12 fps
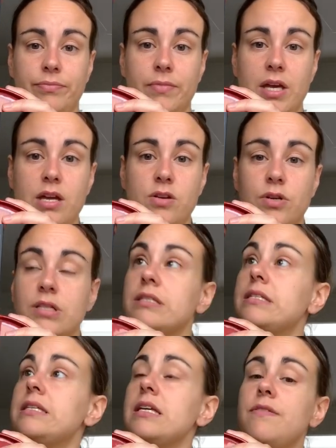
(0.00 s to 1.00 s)
Okay, you can
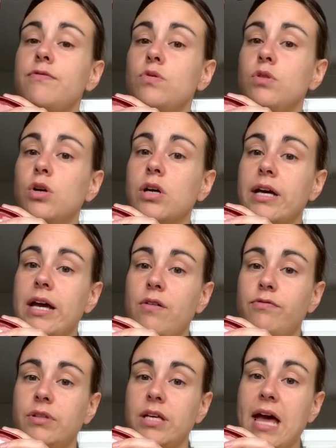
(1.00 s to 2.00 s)
see if you look
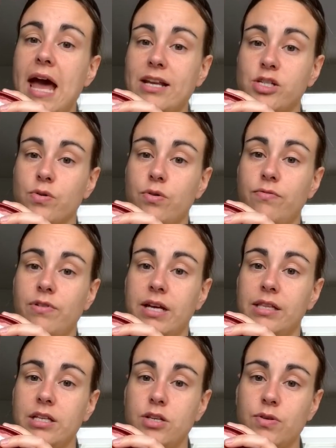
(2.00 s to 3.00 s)
carefully at your own
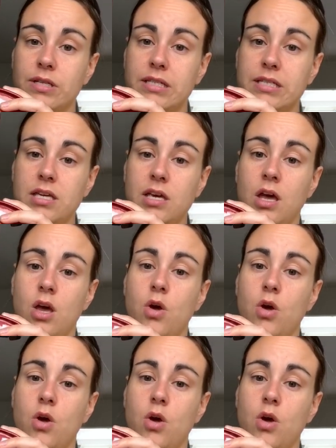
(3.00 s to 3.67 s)
violin, you can see